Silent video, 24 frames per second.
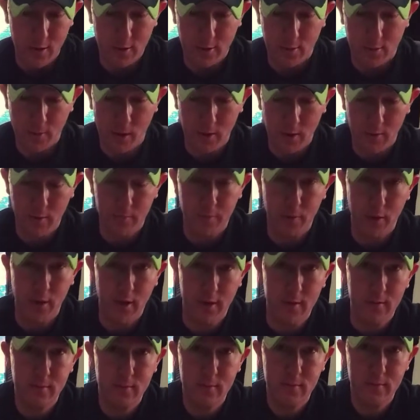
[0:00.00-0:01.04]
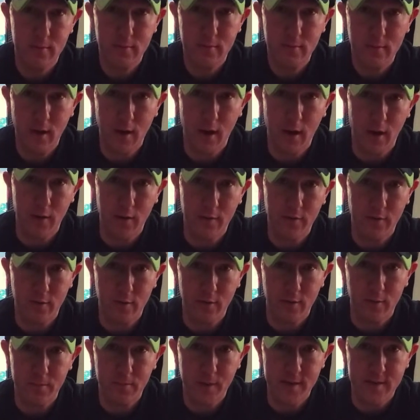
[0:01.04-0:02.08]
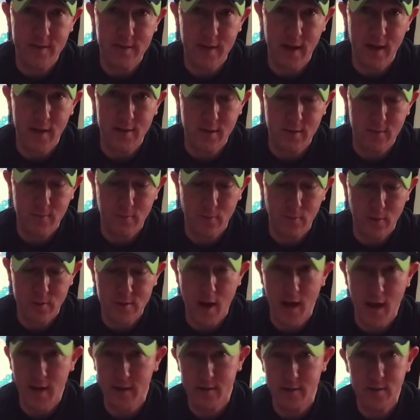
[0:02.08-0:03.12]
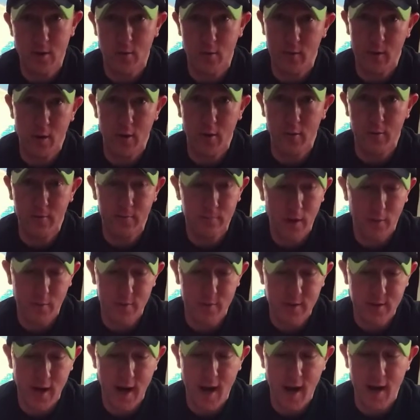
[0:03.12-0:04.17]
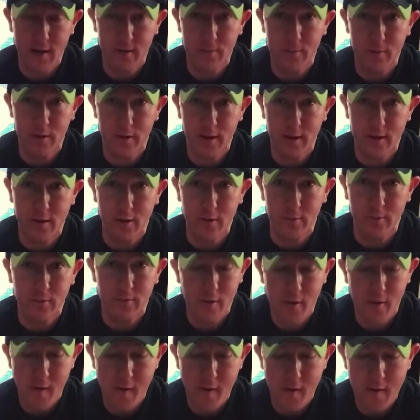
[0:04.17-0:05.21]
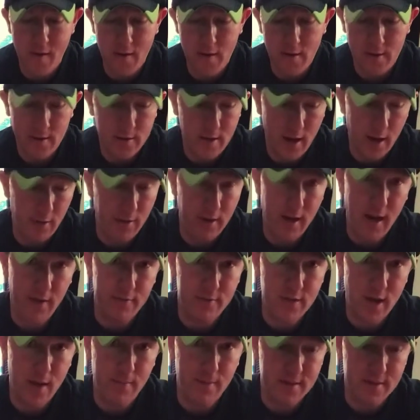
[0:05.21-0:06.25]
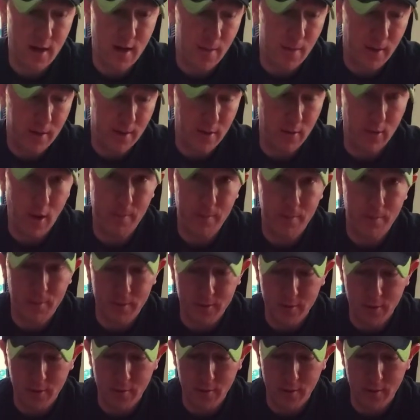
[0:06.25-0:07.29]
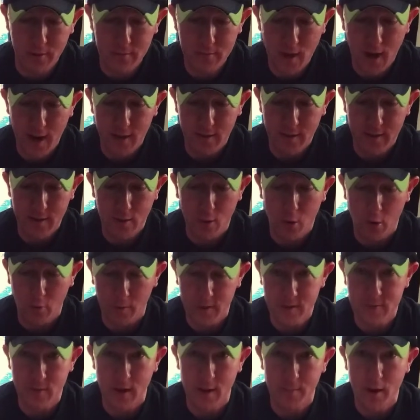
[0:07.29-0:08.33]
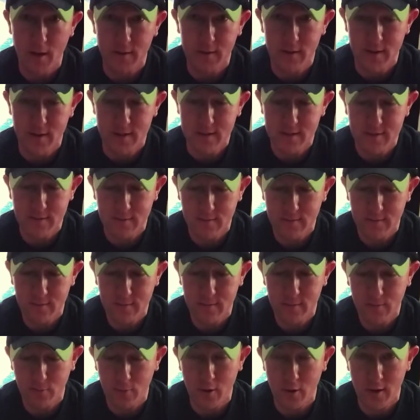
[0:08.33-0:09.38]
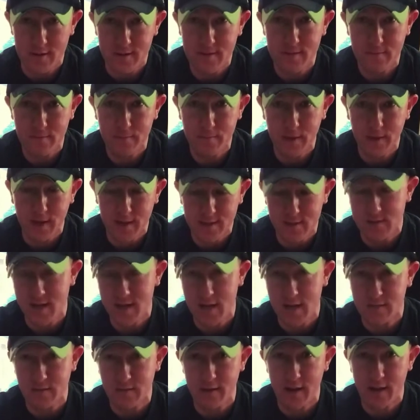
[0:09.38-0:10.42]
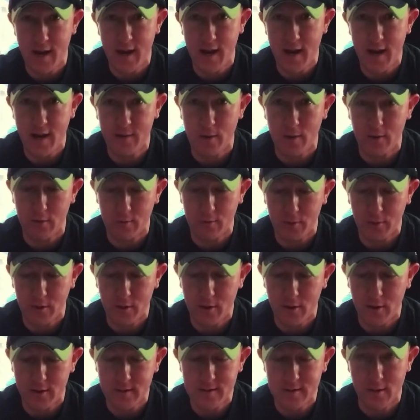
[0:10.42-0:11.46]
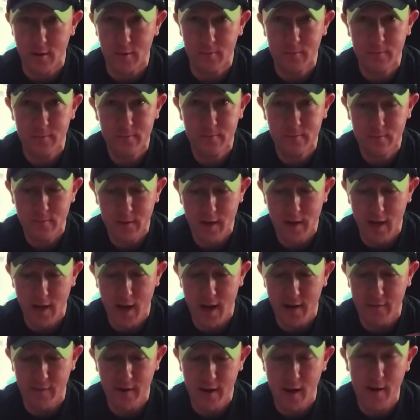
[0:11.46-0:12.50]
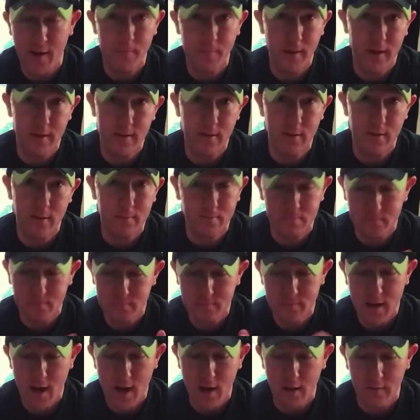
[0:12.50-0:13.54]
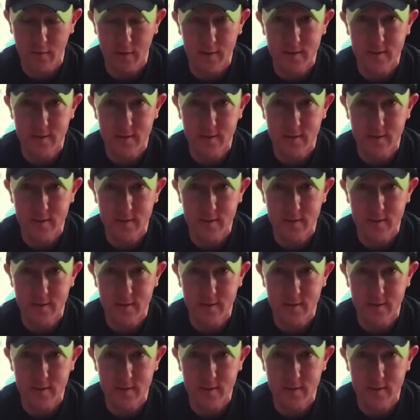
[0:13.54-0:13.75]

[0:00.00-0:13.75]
Rondo of Blood for the PC Engine, which I don't own. I wish I had it, but I don't. I don't even have the Japanese copy. I know a lot of people do, but the whole reason why I bought this was because it was Castlevania and had Rondo of Blood on it. So, and I've beaten the out of it.